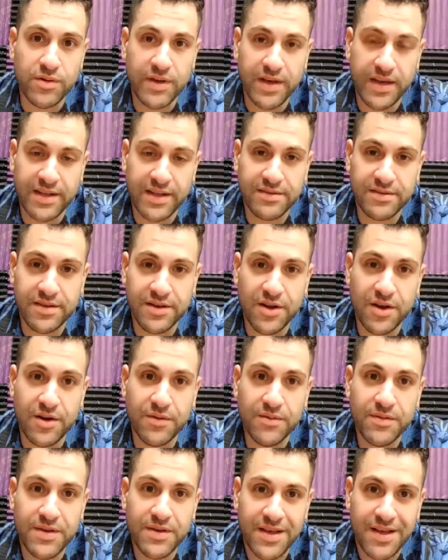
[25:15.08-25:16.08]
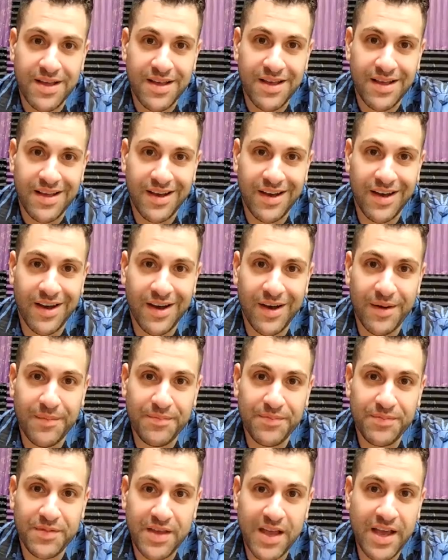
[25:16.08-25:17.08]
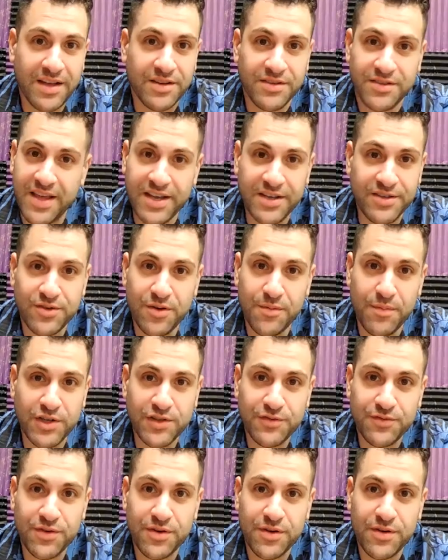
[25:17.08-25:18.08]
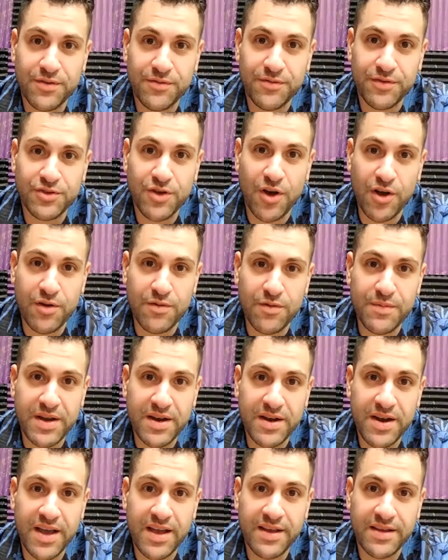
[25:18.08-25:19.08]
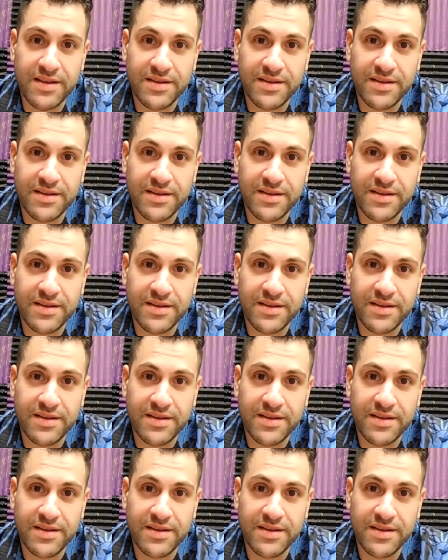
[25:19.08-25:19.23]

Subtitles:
and yeah, thanks so much for talking with me today.